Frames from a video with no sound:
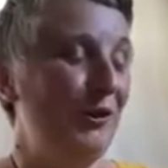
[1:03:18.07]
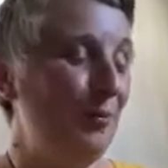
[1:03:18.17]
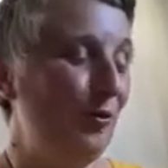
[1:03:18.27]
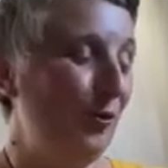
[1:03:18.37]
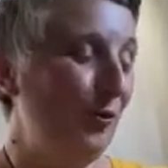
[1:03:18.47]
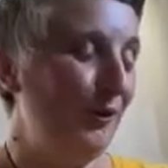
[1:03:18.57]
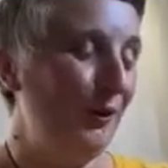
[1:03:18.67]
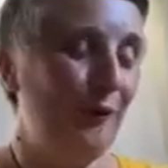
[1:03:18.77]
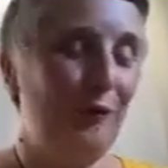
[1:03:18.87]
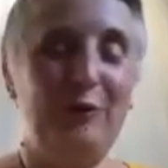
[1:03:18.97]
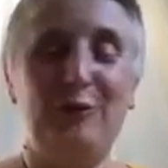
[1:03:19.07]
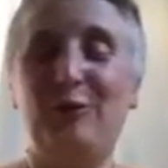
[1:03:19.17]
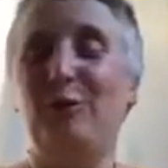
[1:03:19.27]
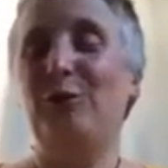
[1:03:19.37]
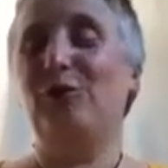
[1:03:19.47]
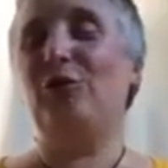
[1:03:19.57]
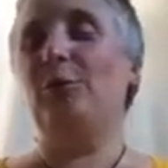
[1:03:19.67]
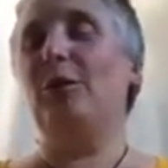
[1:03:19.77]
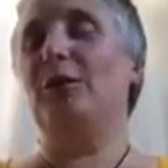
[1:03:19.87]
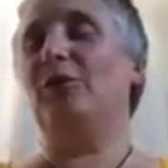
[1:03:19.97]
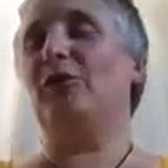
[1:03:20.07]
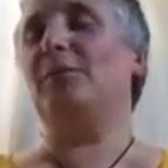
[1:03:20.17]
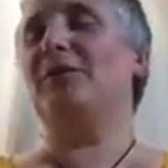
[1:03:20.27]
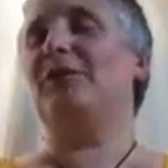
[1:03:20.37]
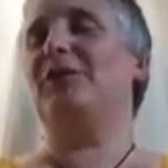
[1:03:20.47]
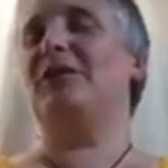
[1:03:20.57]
keep talking for as long as you want, but